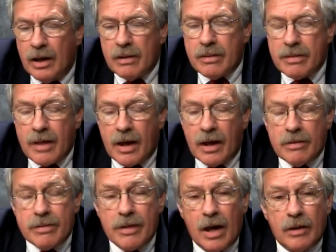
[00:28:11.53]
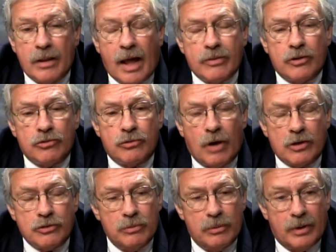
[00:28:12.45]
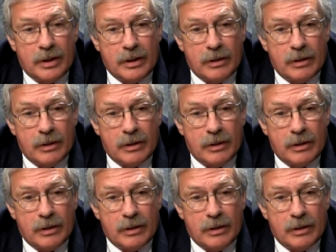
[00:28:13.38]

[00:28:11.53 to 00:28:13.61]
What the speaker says: The structure,